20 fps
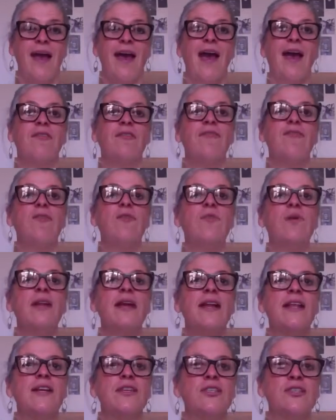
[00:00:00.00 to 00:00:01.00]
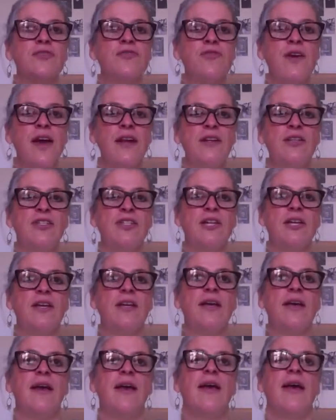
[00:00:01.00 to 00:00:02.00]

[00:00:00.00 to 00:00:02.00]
and formulating a strategy